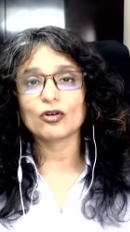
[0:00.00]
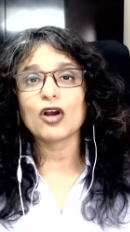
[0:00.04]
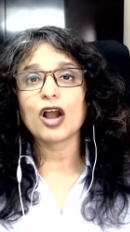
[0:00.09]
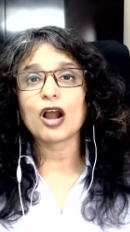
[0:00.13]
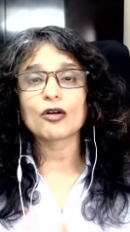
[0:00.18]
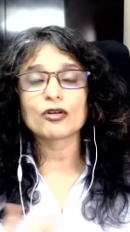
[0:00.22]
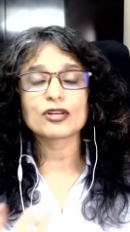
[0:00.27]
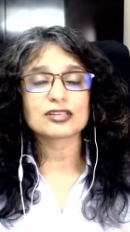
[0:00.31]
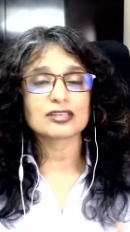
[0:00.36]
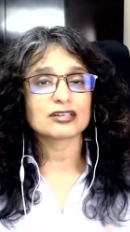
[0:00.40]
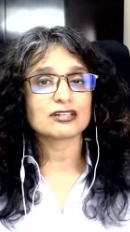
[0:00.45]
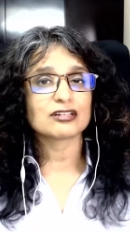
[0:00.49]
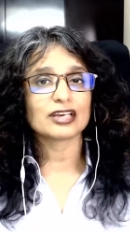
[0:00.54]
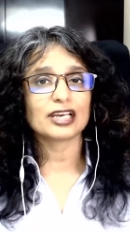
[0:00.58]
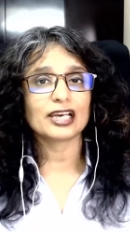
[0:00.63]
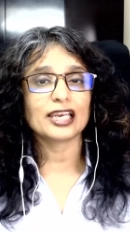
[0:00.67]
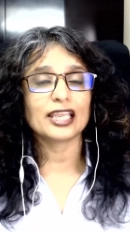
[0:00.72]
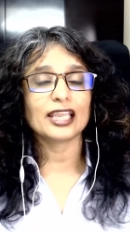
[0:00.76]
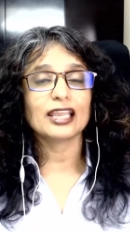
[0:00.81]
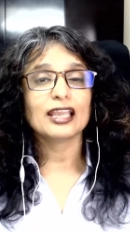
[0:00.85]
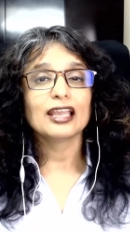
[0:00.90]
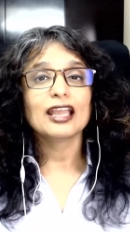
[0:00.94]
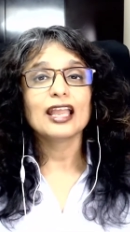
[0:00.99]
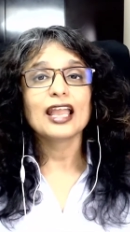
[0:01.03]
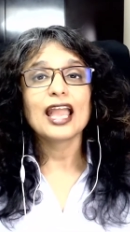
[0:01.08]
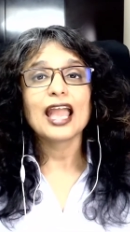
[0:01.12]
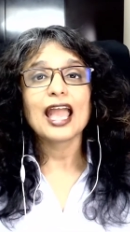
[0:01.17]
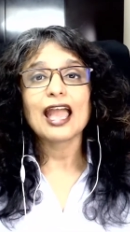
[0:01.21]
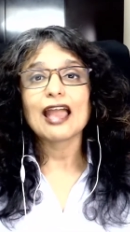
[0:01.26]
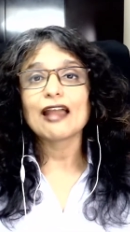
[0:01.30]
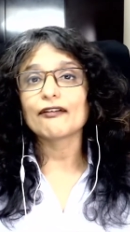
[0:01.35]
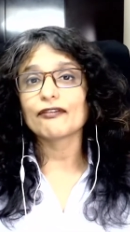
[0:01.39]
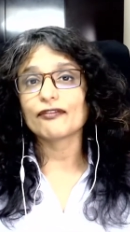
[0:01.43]
How does it really
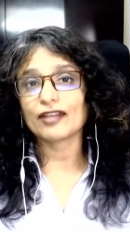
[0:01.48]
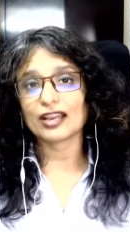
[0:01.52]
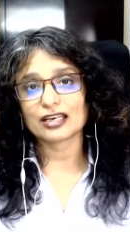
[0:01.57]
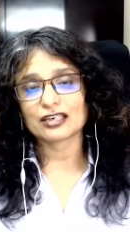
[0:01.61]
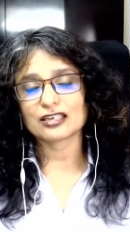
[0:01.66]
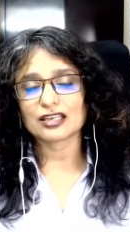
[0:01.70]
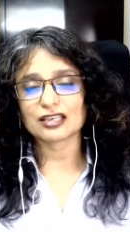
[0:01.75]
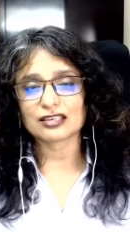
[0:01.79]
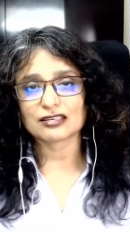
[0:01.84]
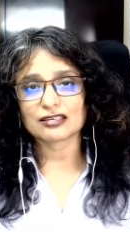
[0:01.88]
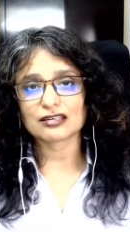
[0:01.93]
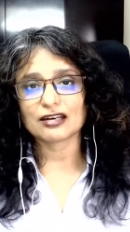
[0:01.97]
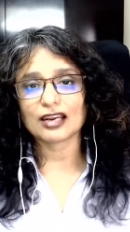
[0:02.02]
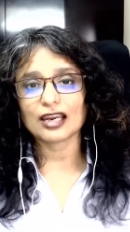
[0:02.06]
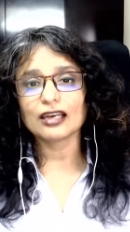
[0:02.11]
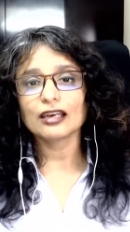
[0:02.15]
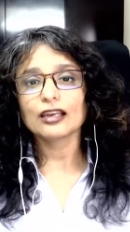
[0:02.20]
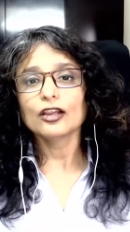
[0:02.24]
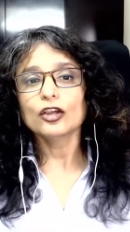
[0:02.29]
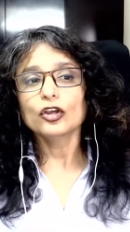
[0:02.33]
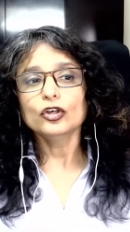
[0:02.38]
affect us, right?